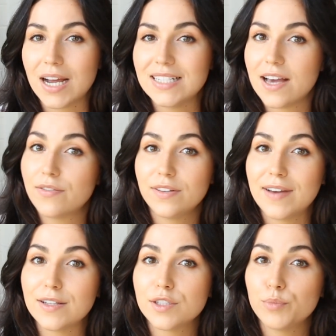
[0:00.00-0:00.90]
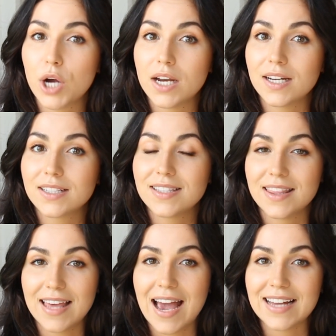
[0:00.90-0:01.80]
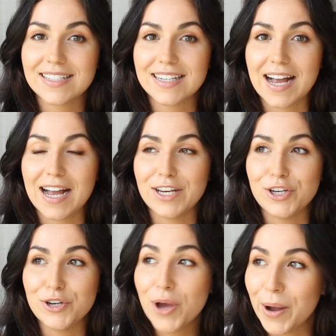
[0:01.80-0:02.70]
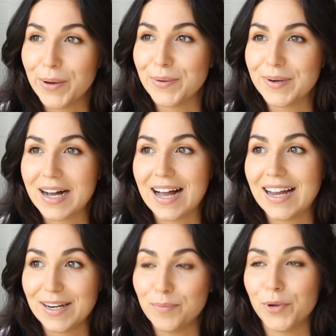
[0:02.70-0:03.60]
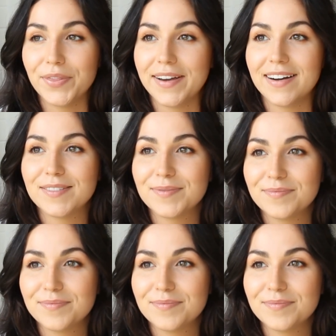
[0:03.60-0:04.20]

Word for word: I definitely found some products that I know I didn't put there.